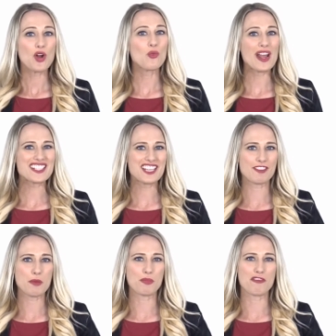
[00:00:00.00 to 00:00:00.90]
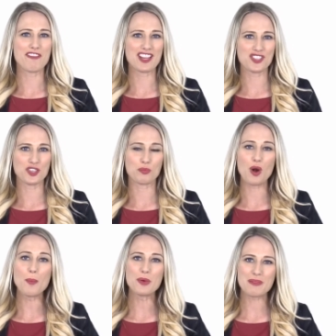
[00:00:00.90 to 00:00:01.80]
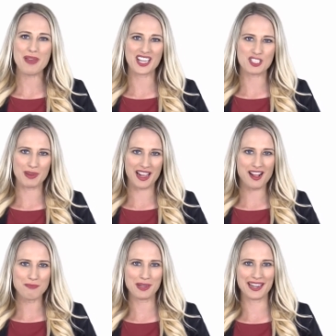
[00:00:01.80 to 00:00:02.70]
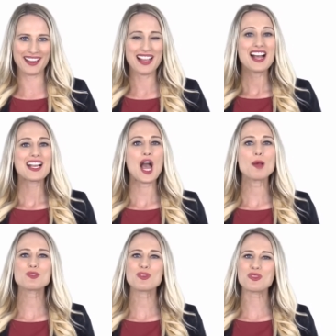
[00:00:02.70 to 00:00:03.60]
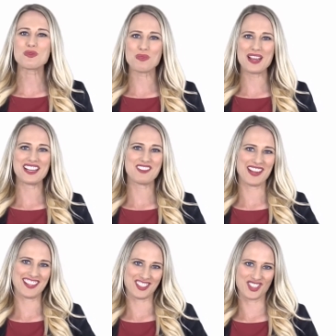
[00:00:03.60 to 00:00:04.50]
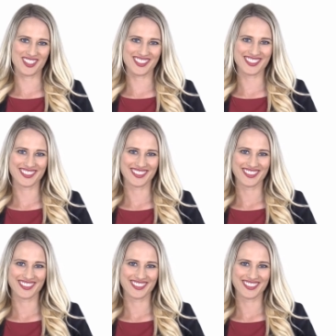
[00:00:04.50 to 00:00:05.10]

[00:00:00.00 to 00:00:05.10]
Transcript: renting from a professional property management company comes with great advantages.